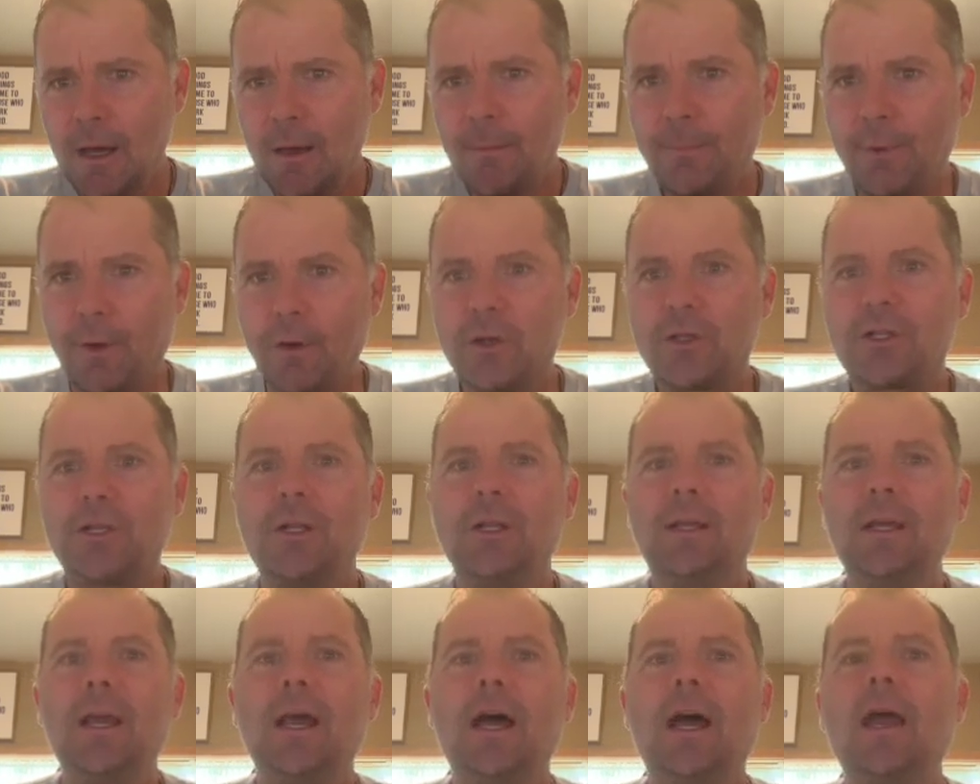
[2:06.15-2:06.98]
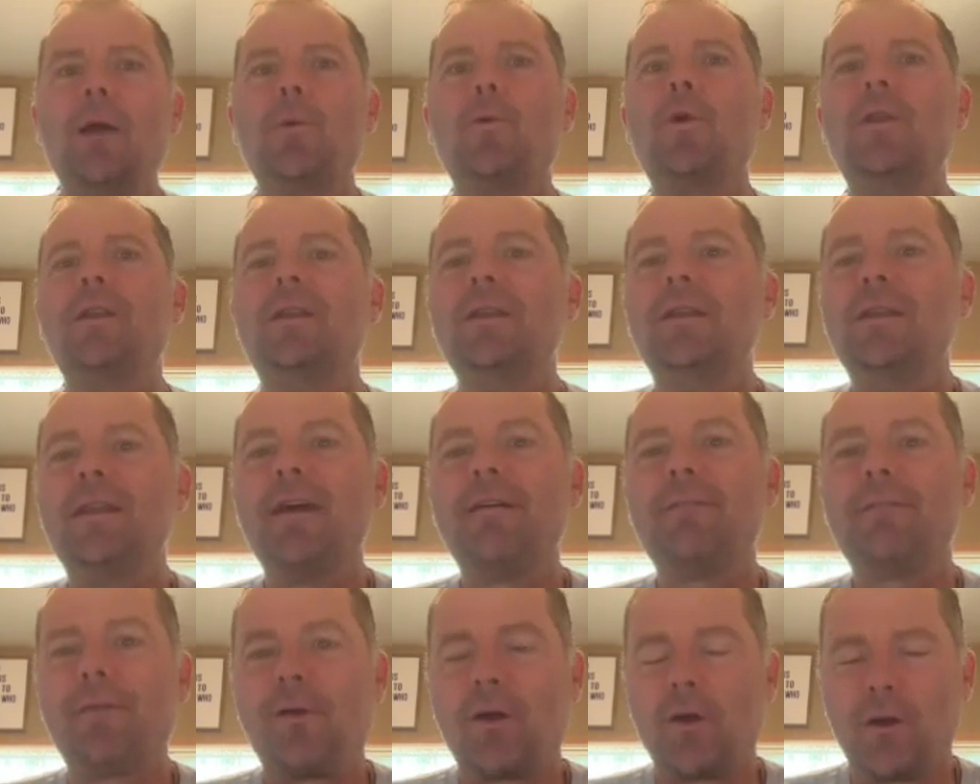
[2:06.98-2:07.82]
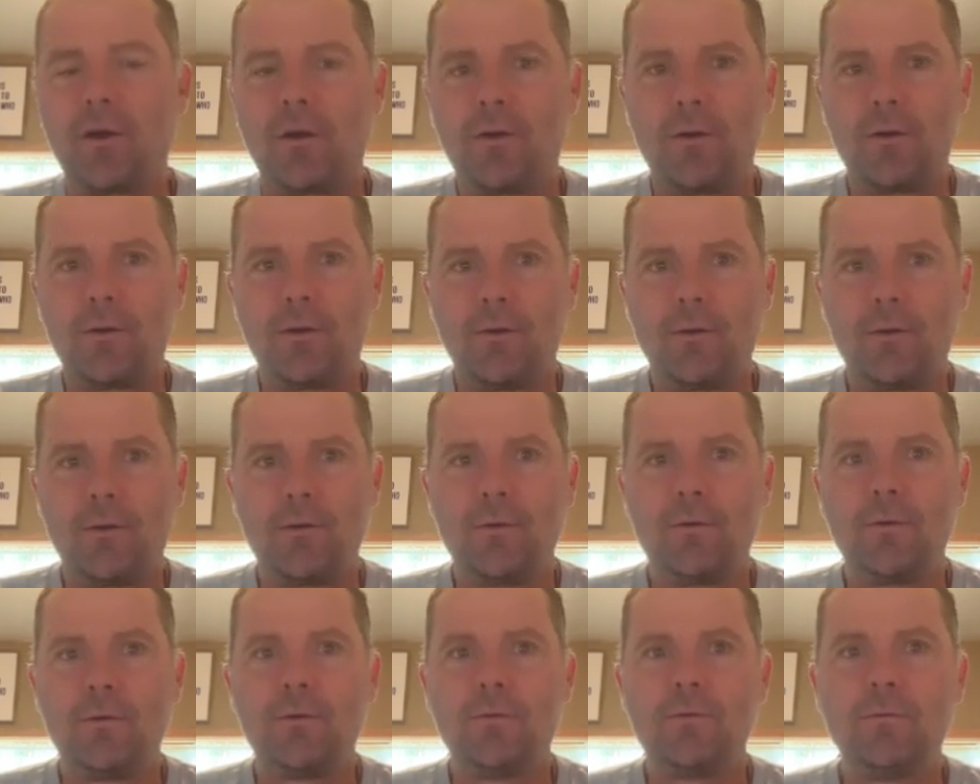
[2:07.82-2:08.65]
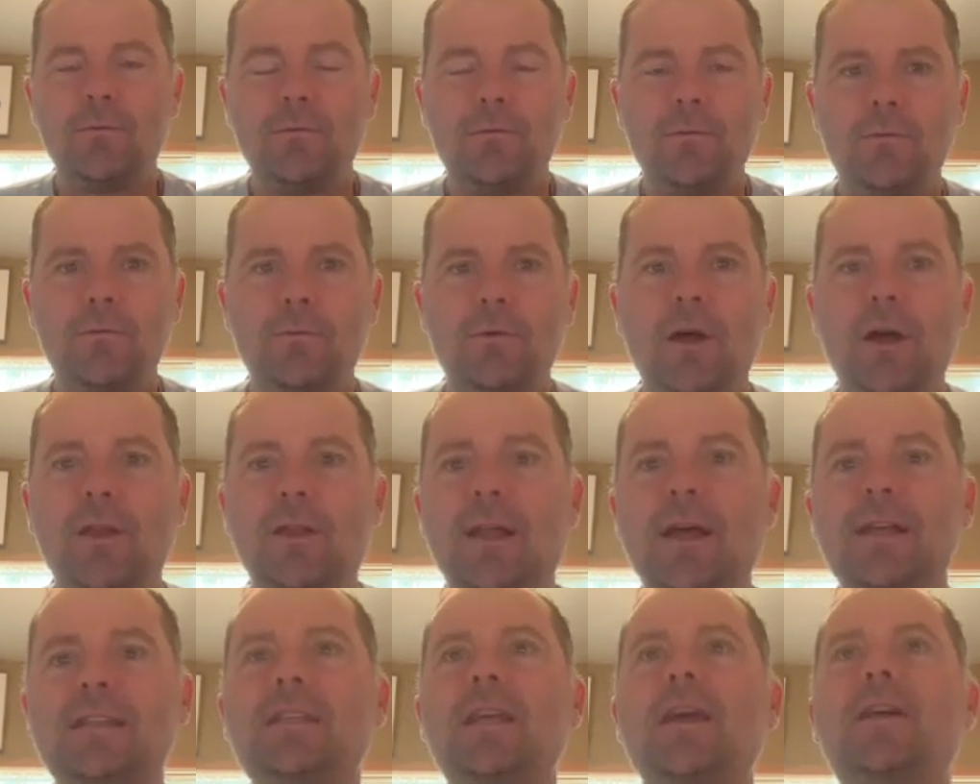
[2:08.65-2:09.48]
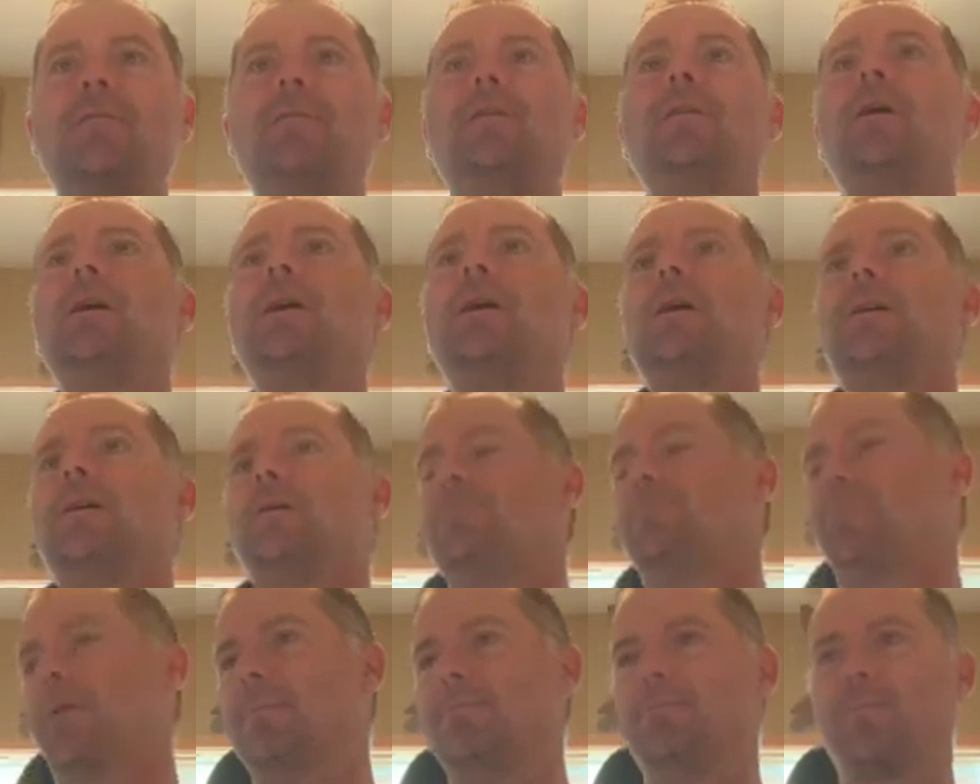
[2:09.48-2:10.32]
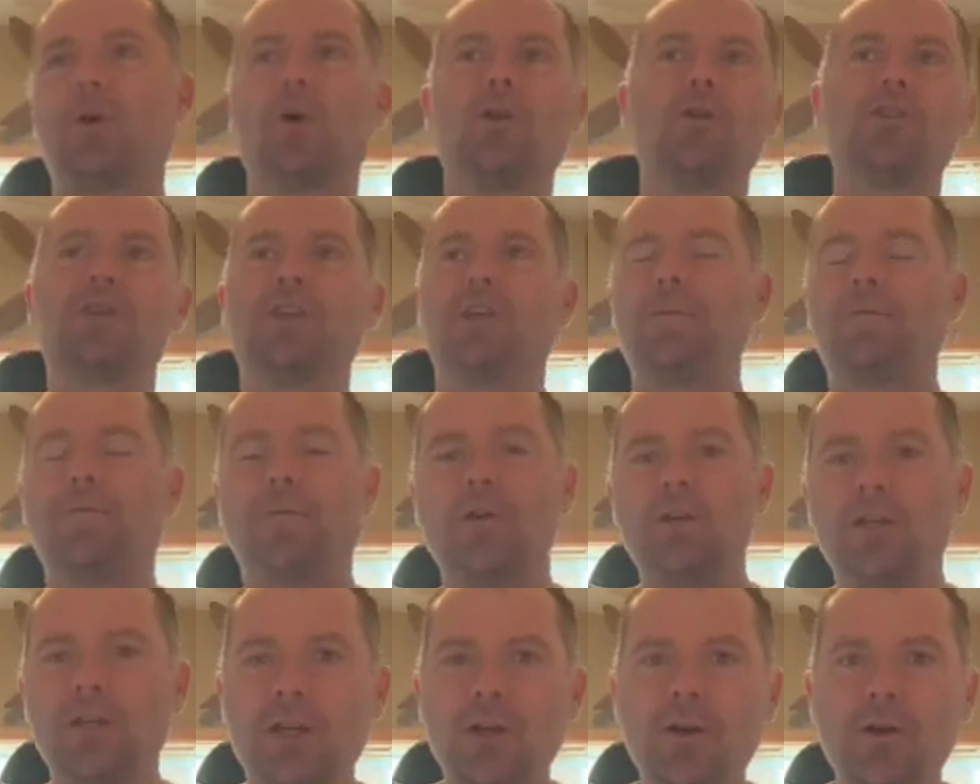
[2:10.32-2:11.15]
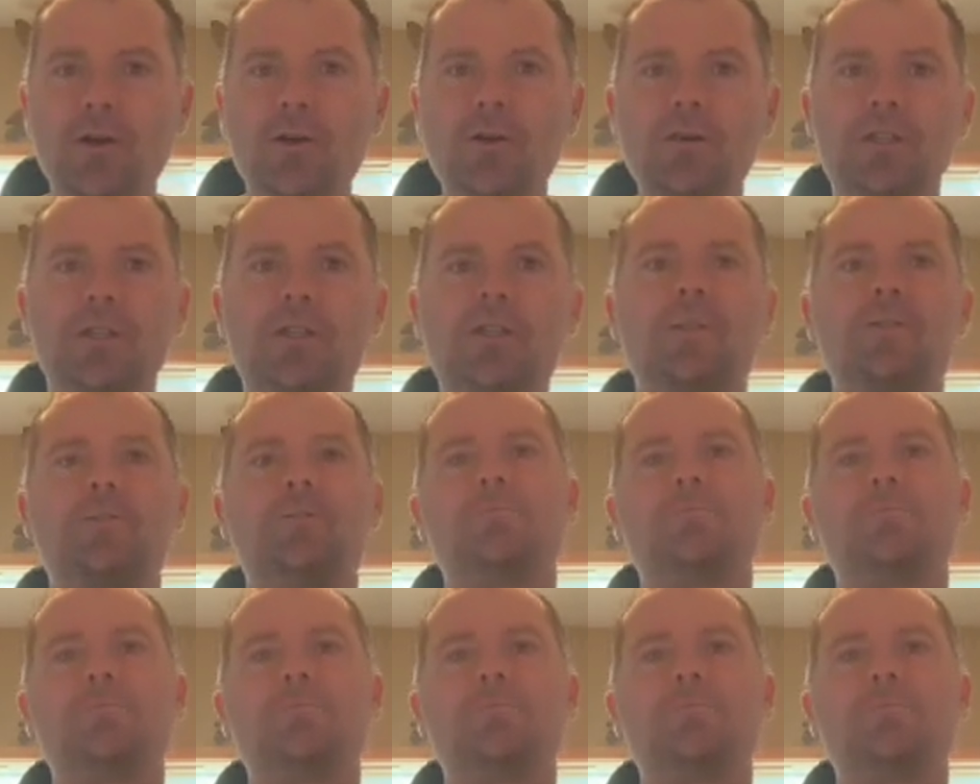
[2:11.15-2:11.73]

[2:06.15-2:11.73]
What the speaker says: Personally, I would never, unless I've been purging for years